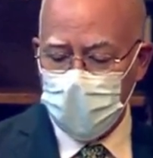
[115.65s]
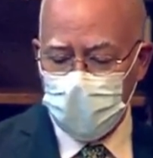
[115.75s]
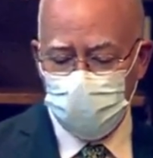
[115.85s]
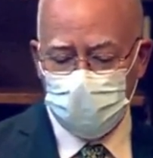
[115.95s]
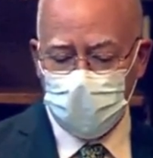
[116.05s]

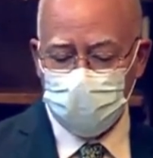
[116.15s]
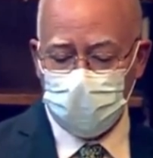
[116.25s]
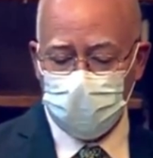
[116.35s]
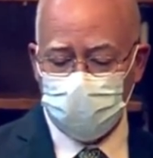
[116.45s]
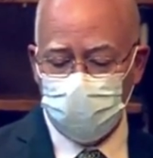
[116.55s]
Many New
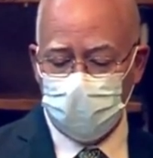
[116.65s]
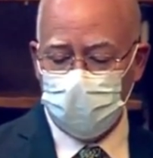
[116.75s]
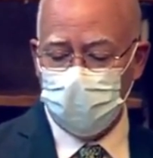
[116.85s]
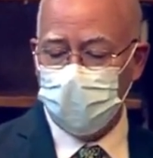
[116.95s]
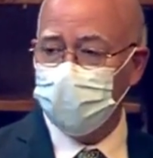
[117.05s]
Brunswickers feel
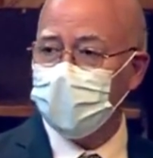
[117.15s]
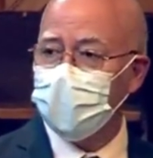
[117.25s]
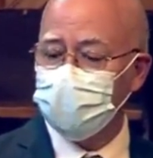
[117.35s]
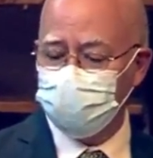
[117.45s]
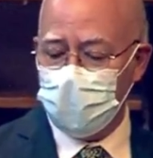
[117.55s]
that we have a
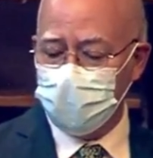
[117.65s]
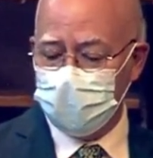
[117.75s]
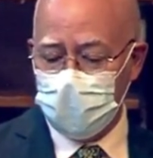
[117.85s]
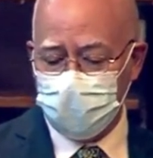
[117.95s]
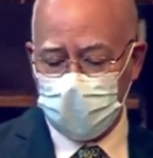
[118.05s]
cancer
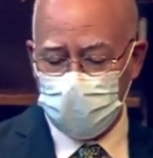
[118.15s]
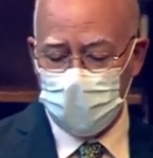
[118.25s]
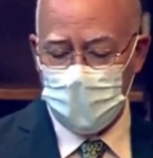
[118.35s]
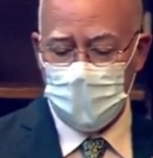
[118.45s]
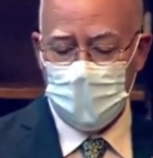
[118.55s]
epidemic.
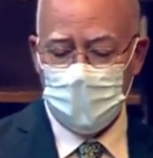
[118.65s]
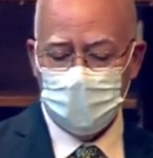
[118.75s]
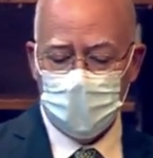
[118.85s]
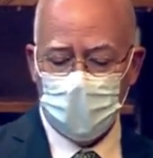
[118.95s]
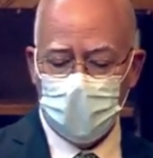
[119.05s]

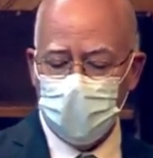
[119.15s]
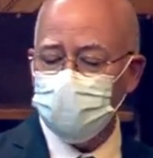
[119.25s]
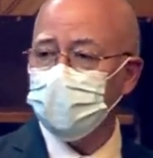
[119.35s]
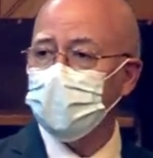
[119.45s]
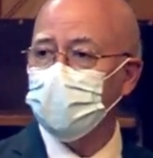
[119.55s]
What
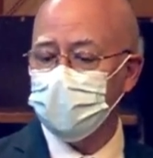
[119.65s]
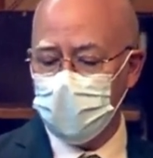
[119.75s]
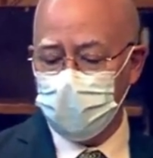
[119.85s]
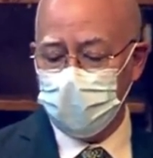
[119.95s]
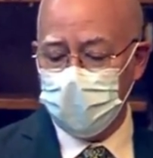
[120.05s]
used to be
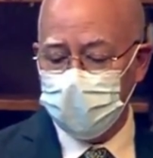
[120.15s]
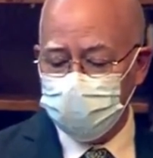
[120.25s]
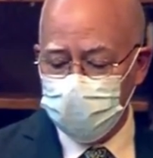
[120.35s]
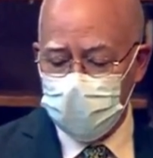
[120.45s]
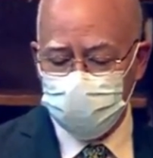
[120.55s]
primarily a
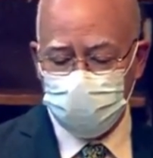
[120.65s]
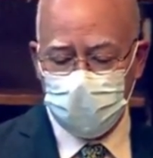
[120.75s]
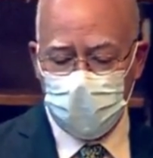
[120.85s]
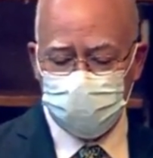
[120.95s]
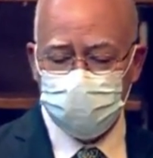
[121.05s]
disease
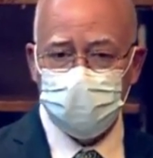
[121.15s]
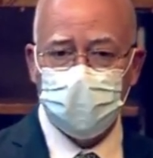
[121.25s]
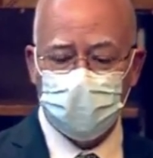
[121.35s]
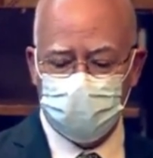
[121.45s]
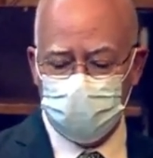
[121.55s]
of the
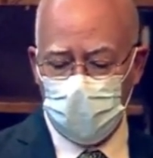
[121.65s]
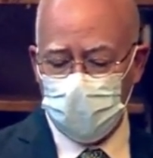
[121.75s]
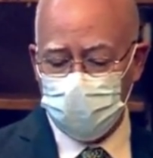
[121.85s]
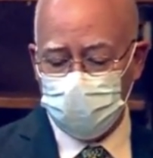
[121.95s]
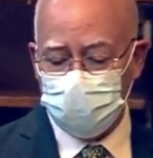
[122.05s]
elderly and
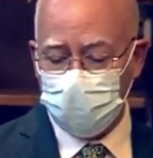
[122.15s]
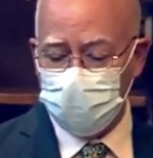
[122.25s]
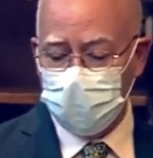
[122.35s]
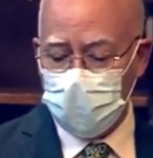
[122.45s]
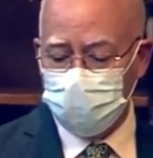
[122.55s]
smokers
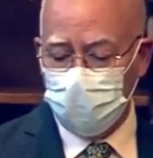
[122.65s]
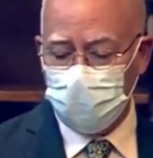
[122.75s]
has become